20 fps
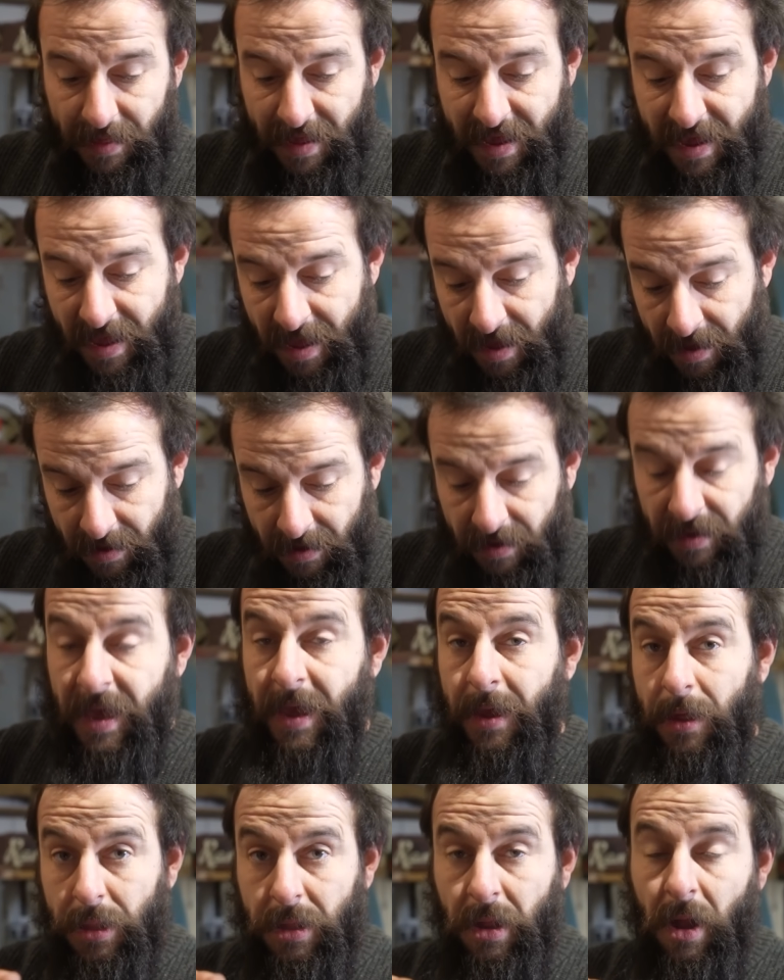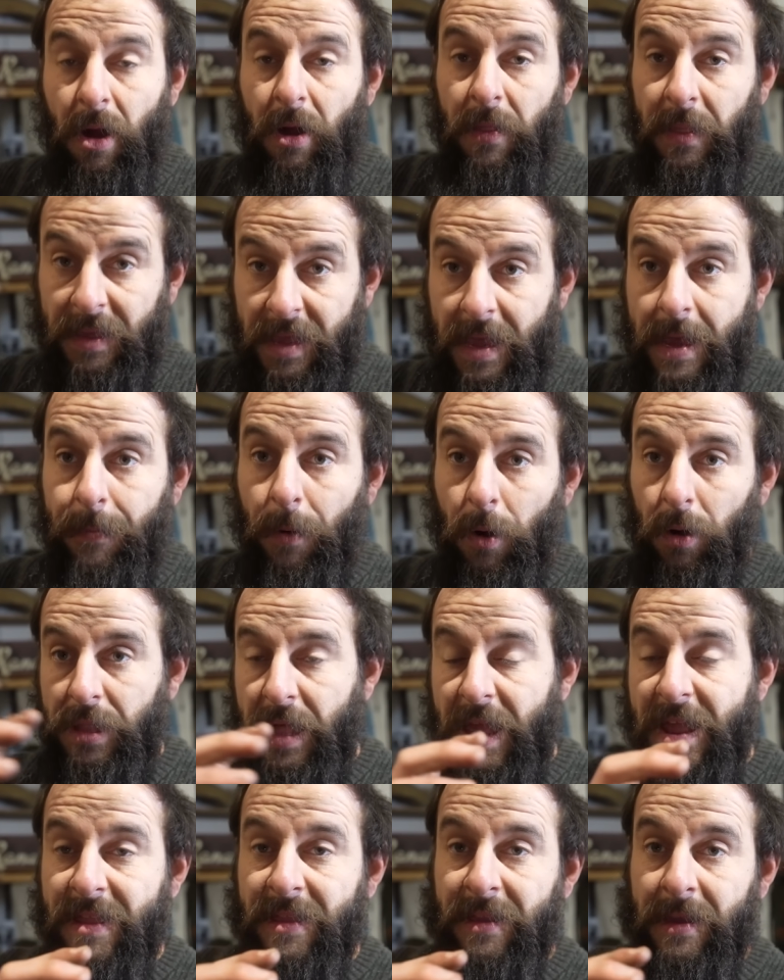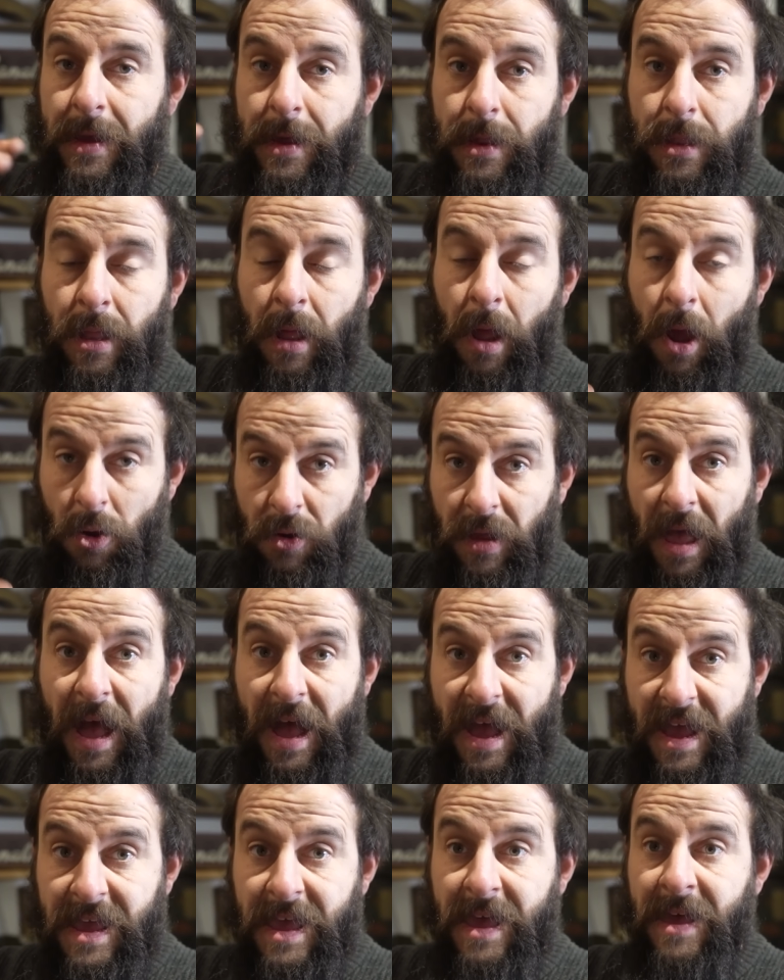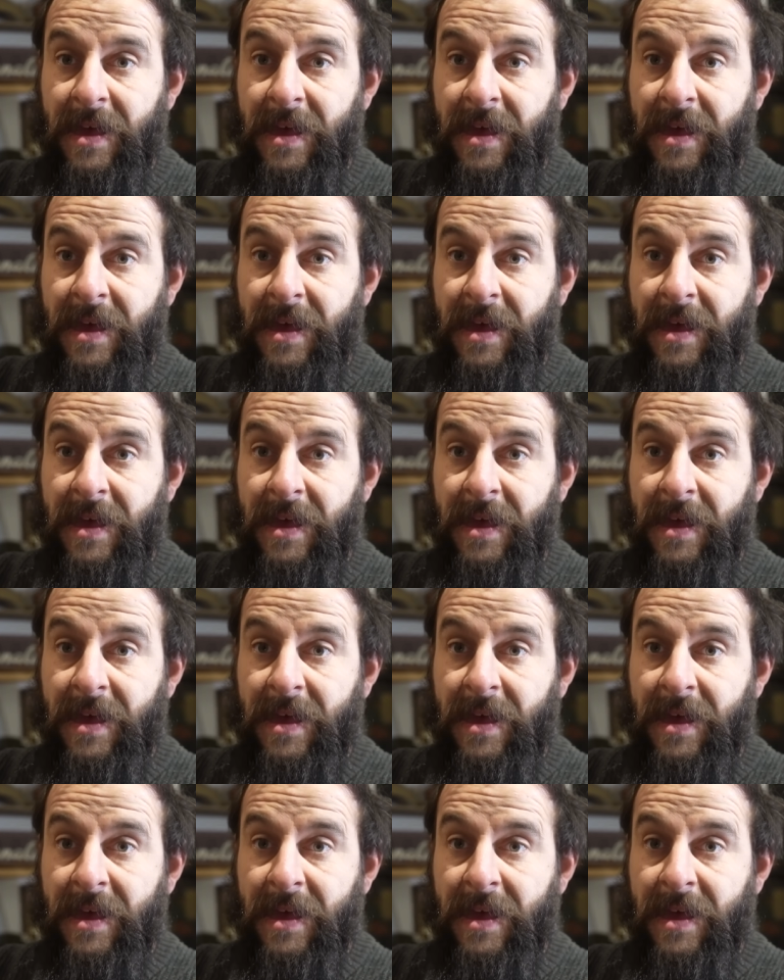the kickstart, the gearbox end is okay.